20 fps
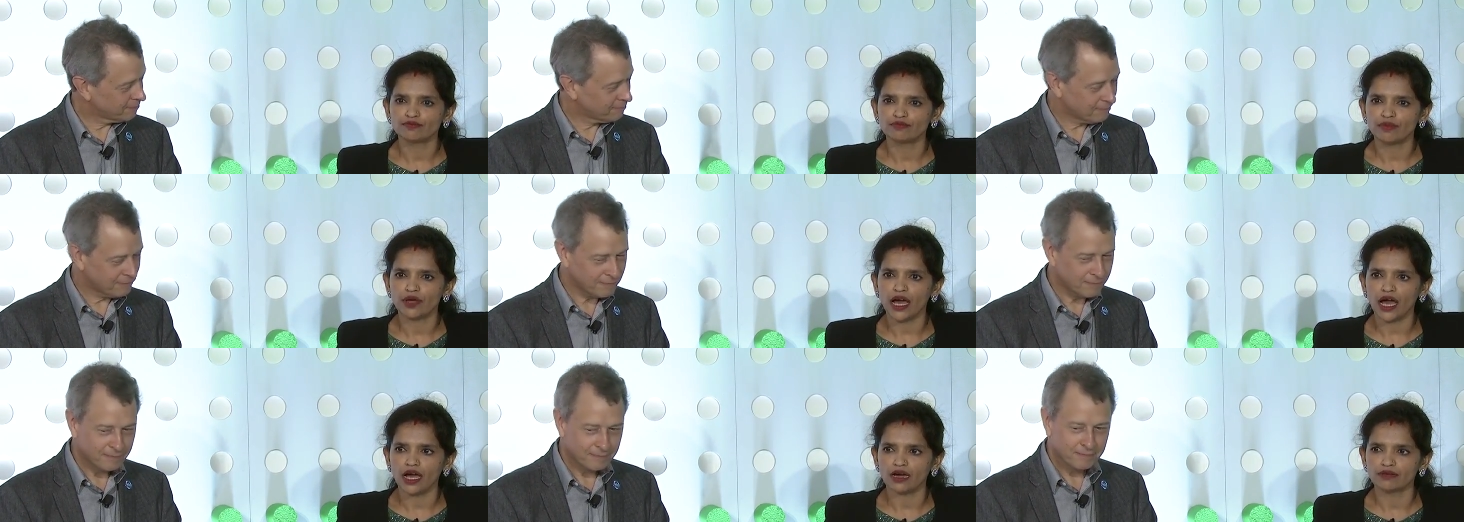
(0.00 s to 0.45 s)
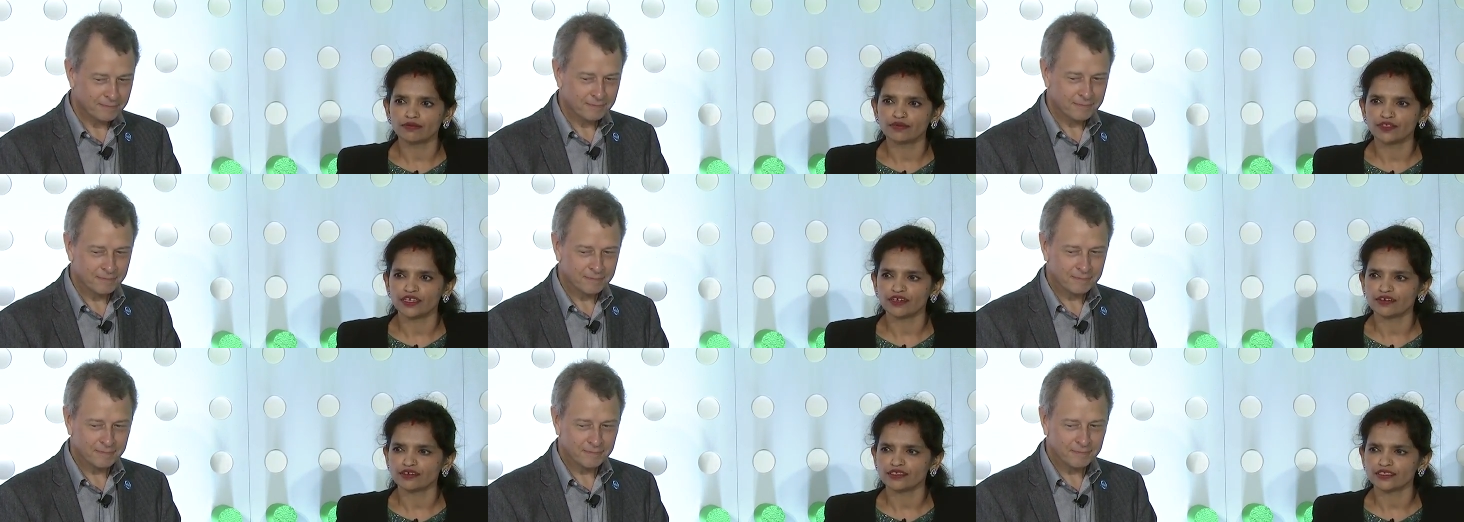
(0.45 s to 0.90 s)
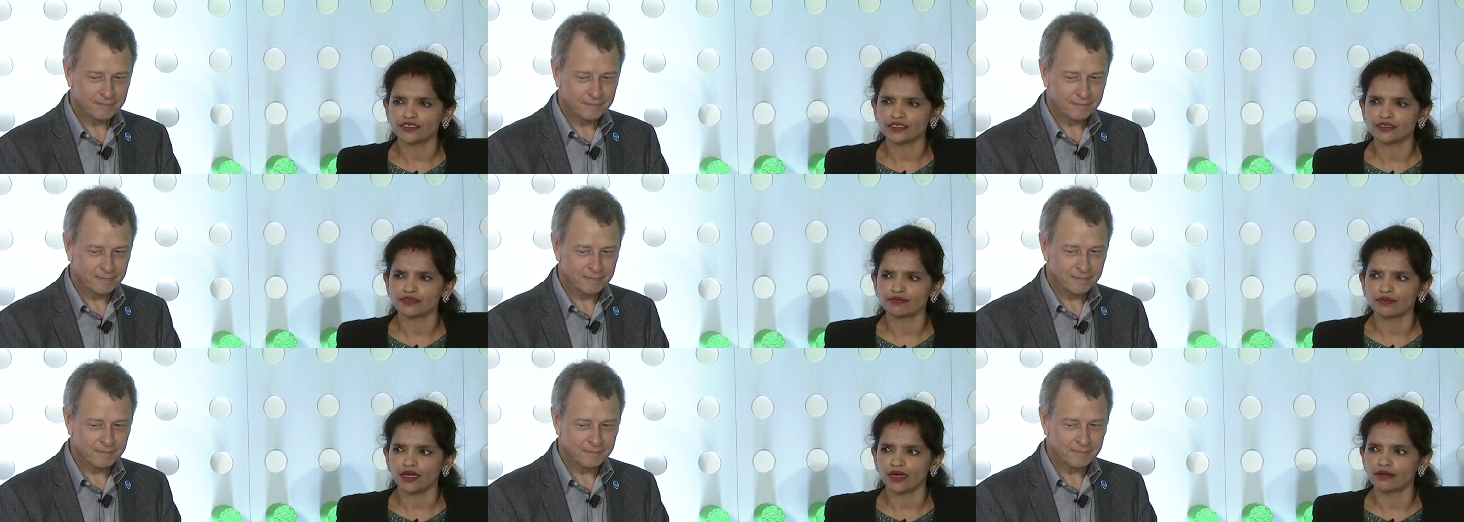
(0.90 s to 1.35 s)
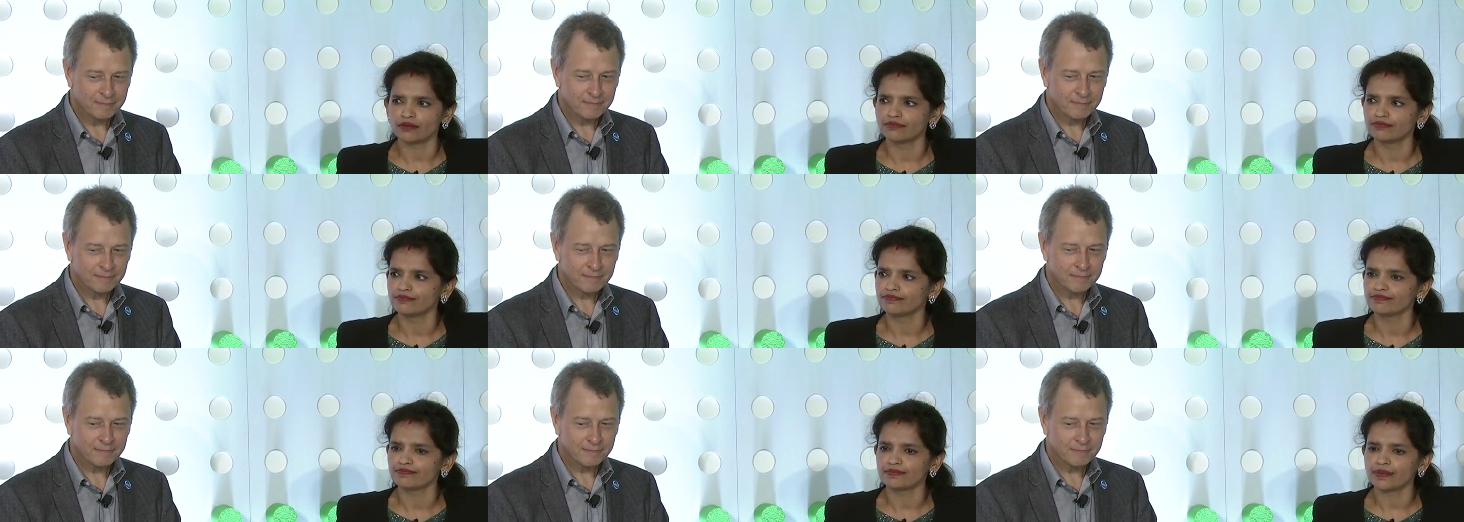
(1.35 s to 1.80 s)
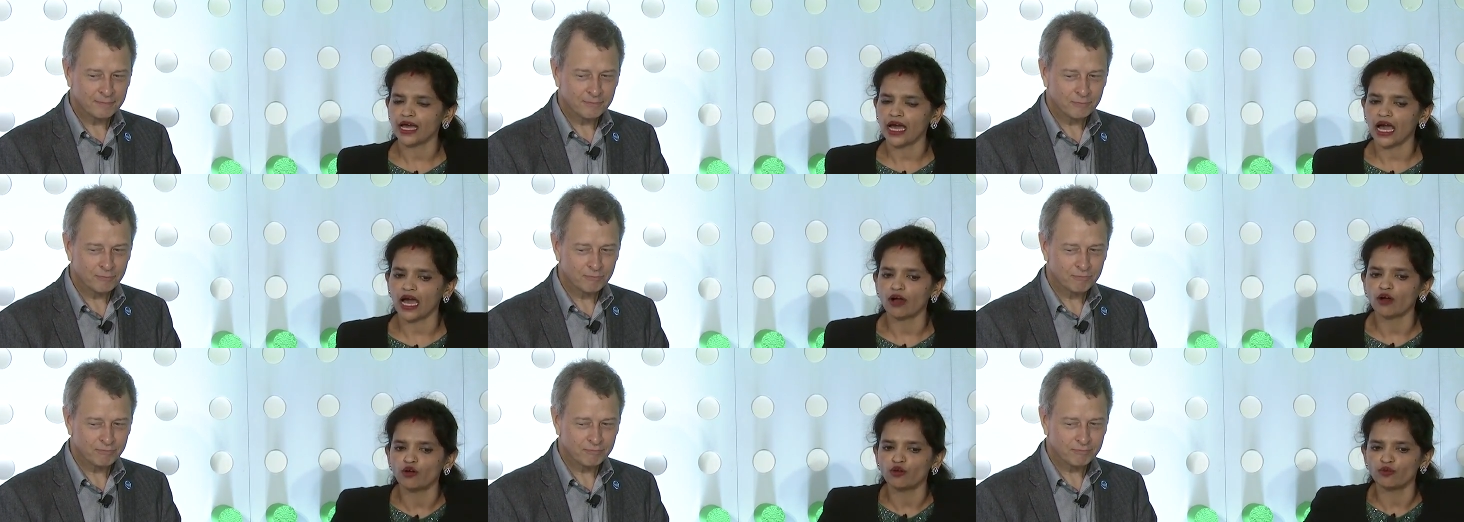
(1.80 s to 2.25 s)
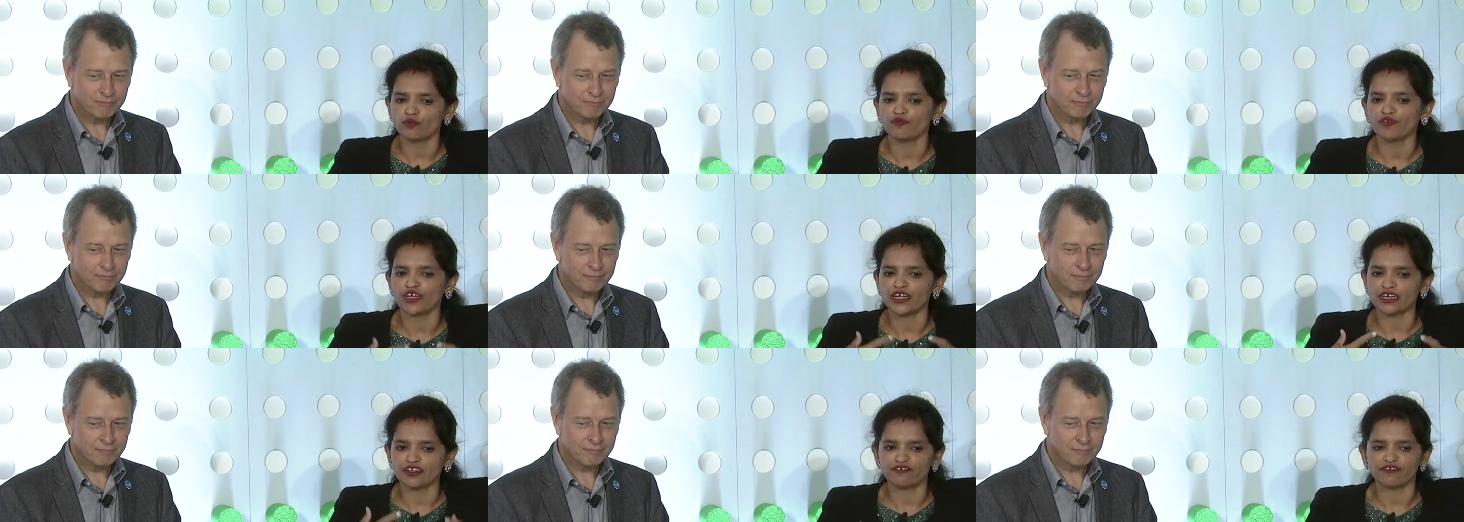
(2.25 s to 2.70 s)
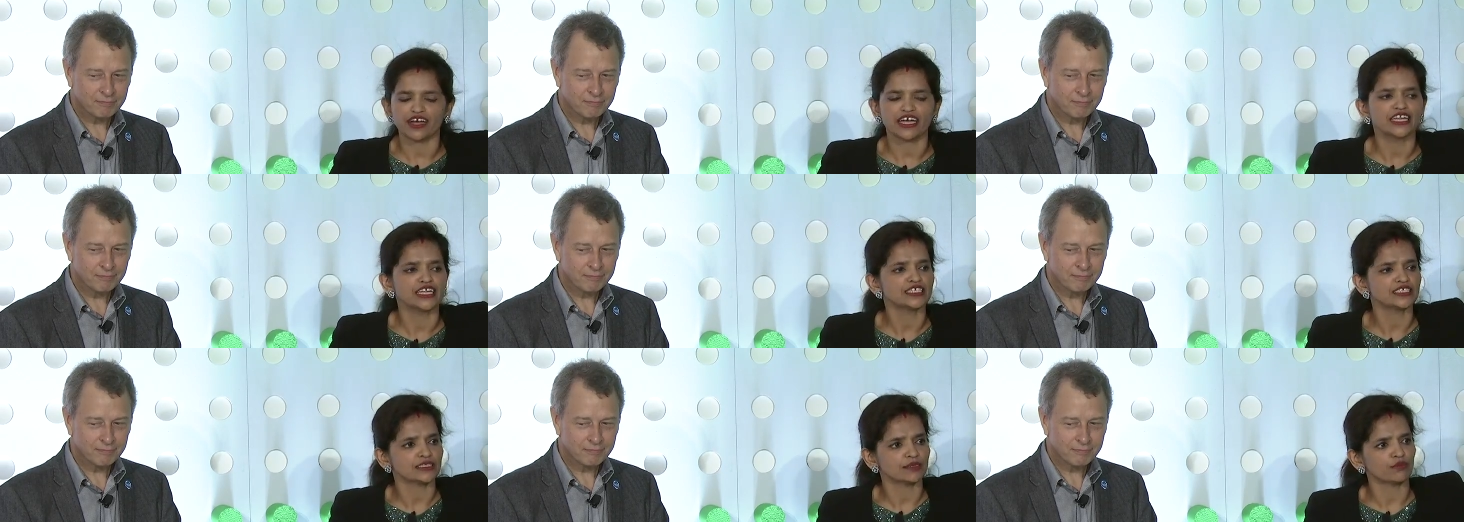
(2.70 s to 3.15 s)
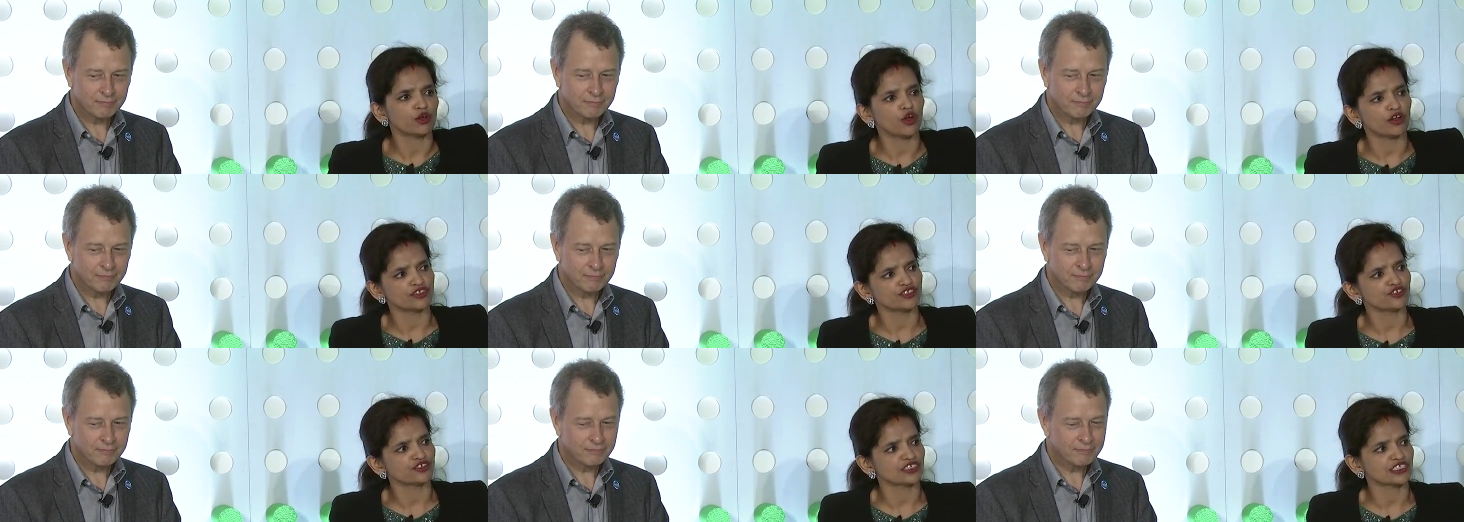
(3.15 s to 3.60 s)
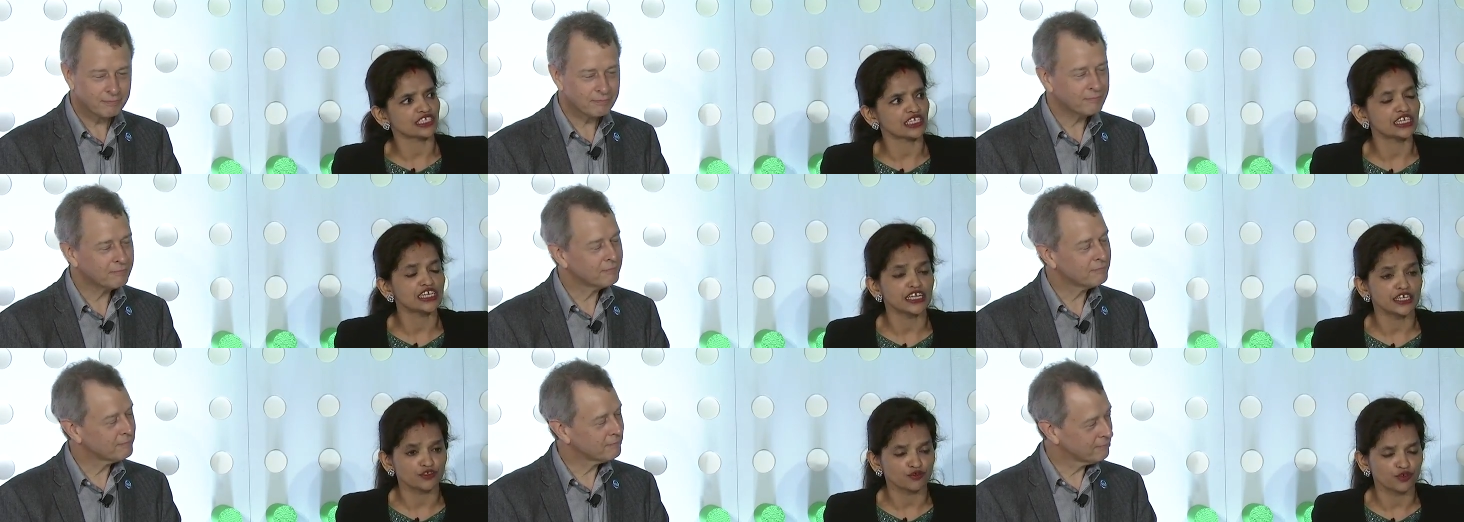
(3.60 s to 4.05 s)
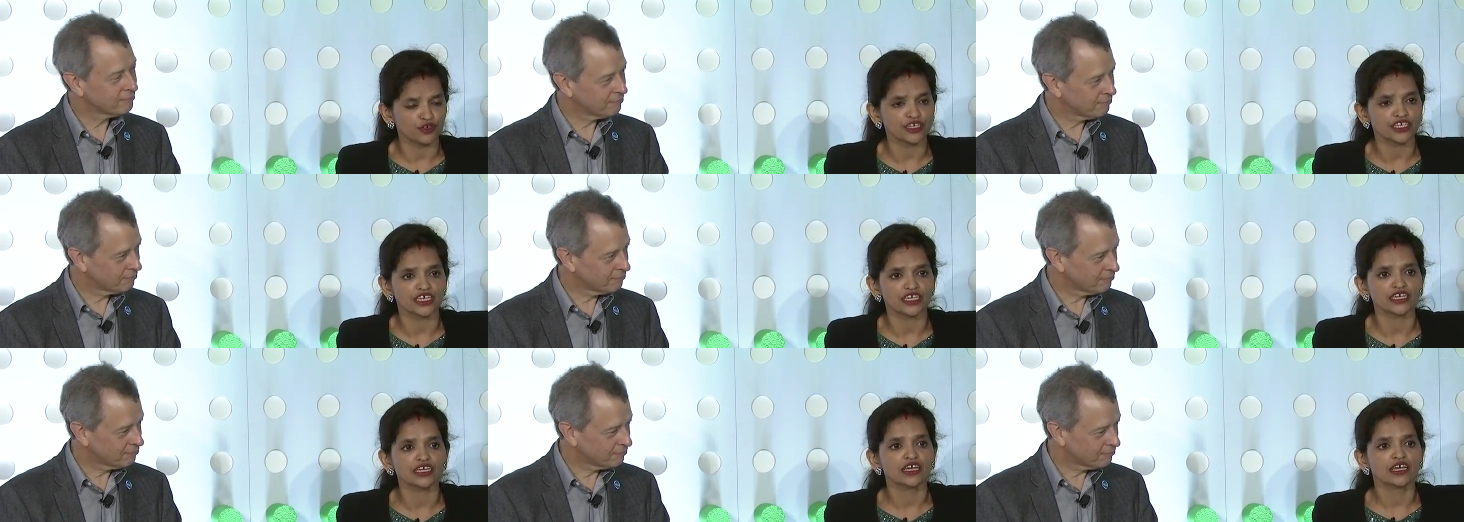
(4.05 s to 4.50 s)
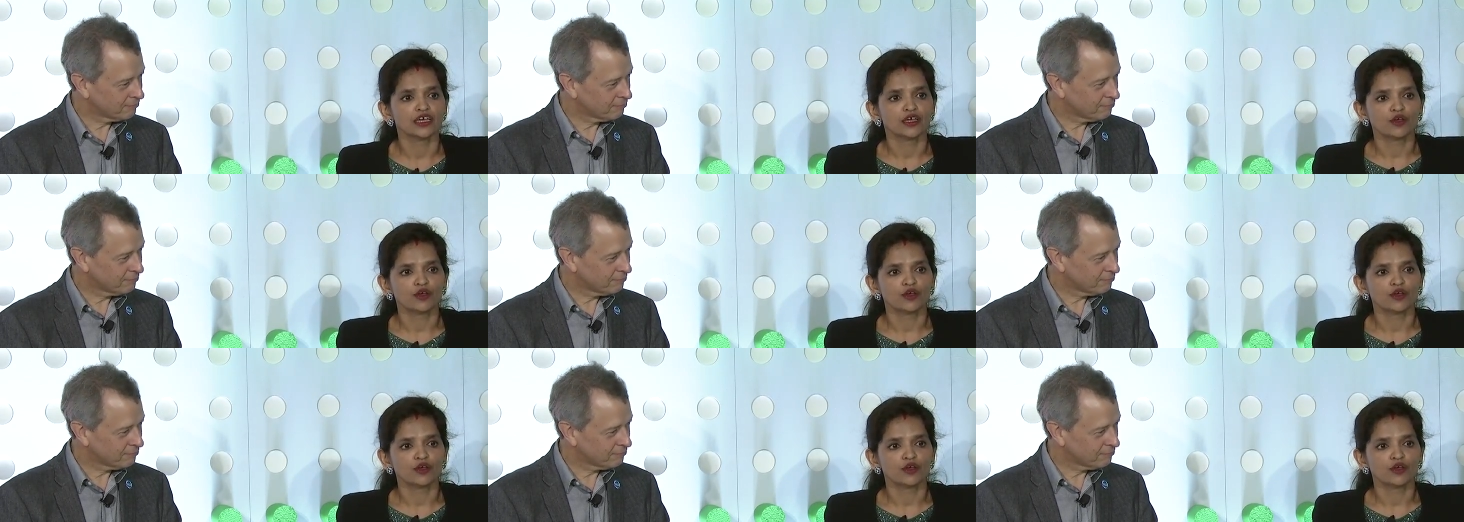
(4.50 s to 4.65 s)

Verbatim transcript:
Speaker 1: how, there is, um, how we are defining some constructs in networking